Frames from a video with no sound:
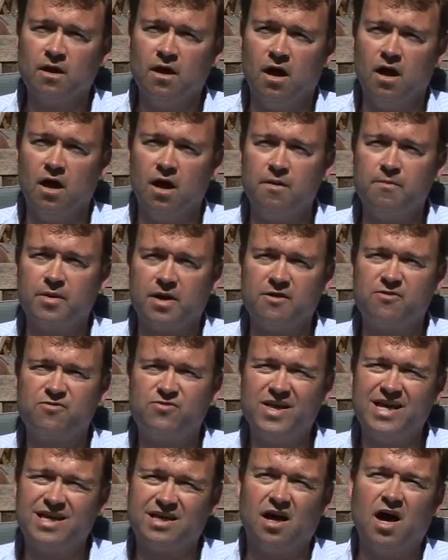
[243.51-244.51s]
But I
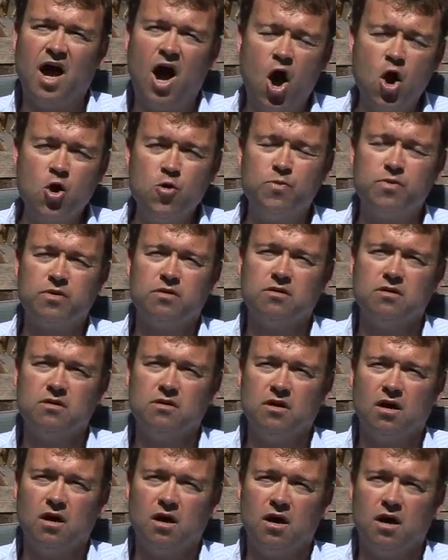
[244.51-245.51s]
hope
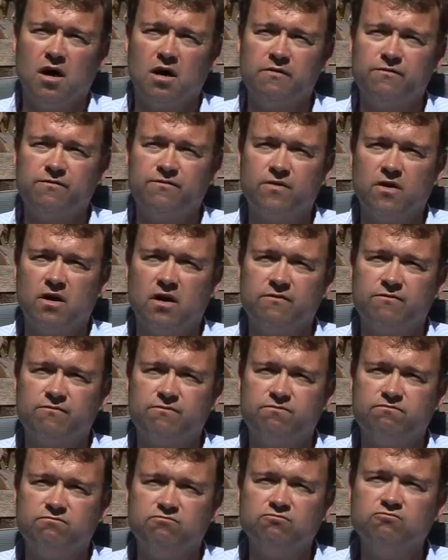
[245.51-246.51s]
I've
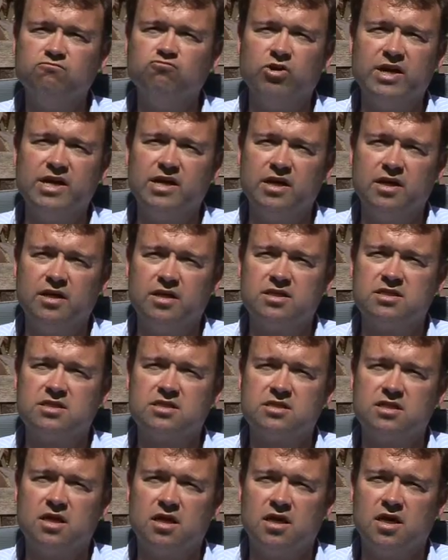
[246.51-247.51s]
written it
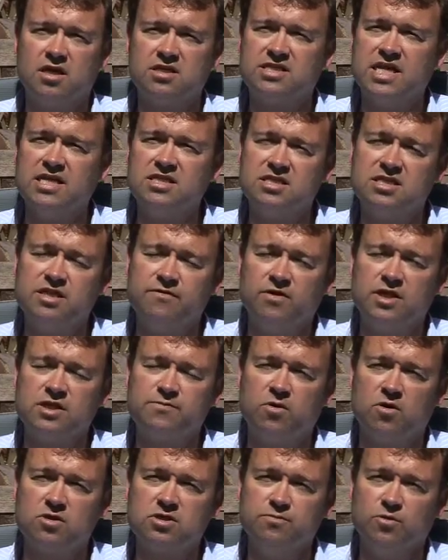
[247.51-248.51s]
as sensitively
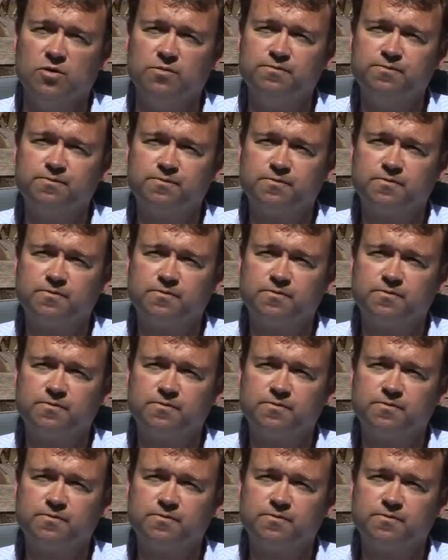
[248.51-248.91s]
as possible.